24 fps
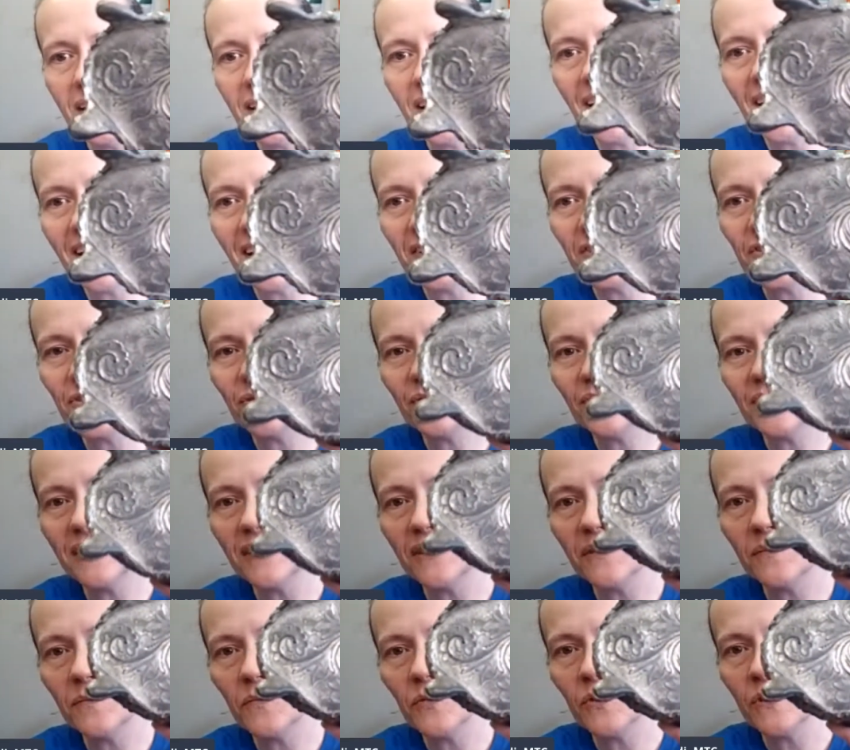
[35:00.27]
Hey, Julie,
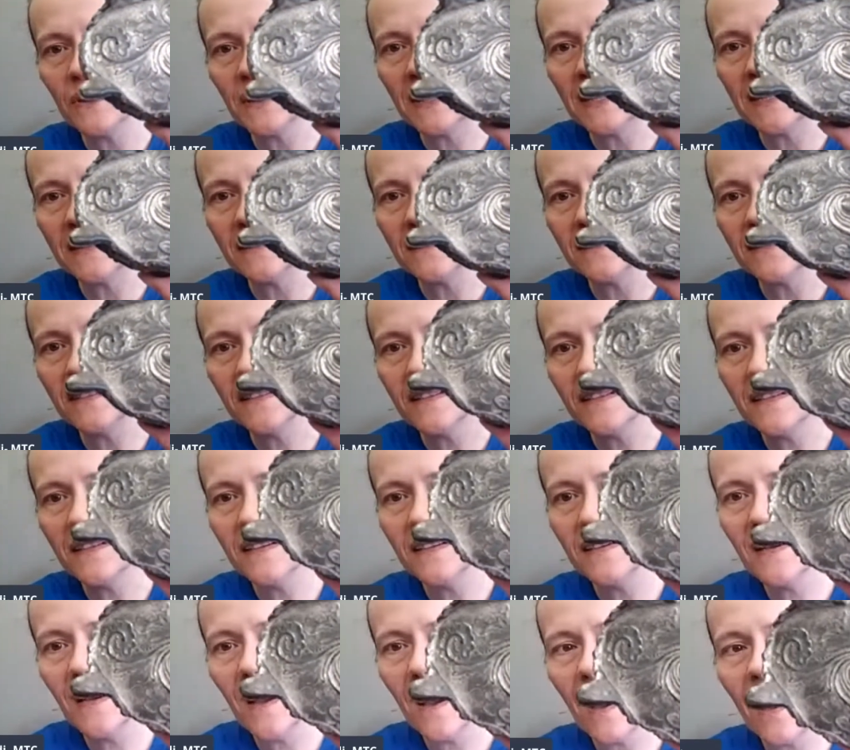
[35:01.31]
good morning.
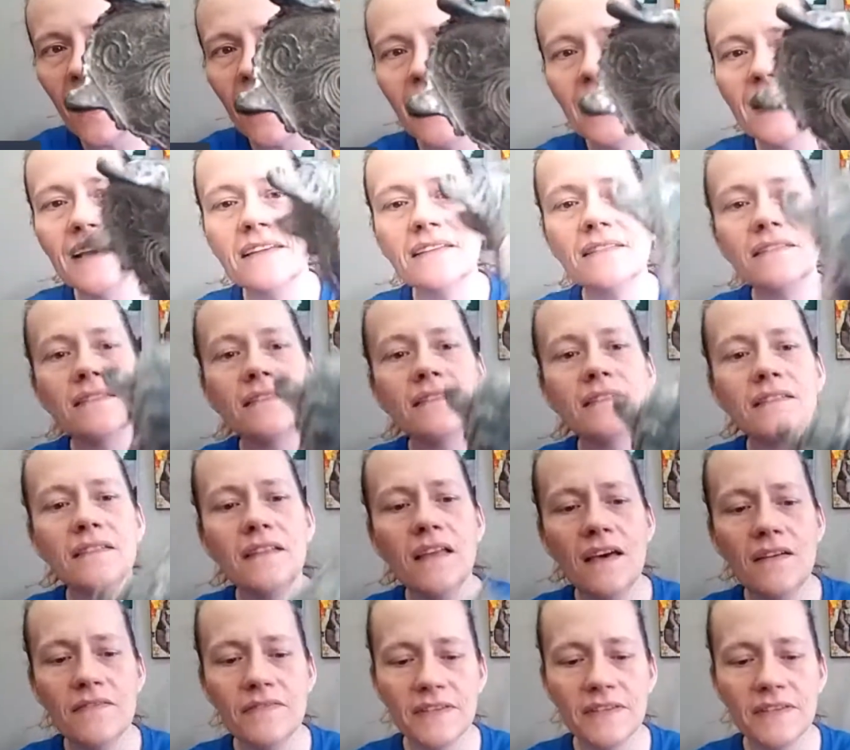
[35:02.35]
I love